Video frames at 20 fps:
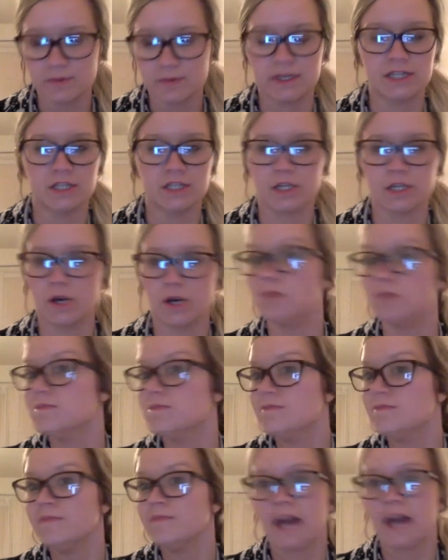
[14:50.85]
We need to know
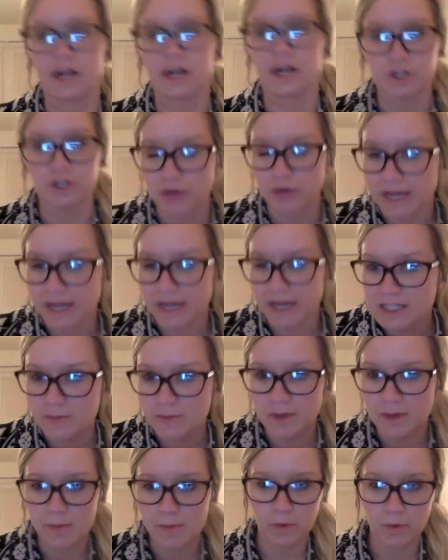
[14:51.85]
how to train these
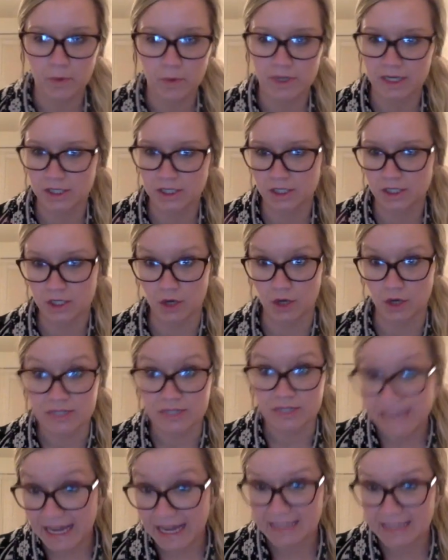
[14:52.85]
people. We need to know
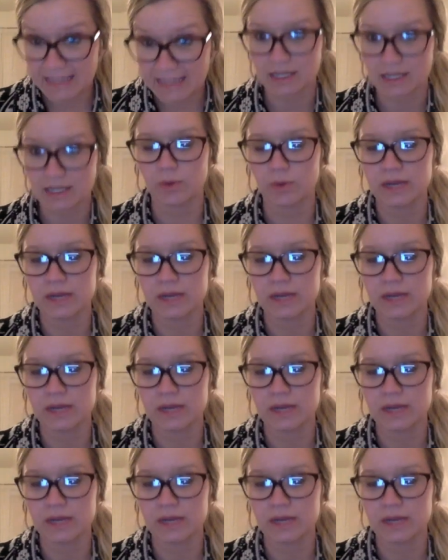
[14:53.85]
dates.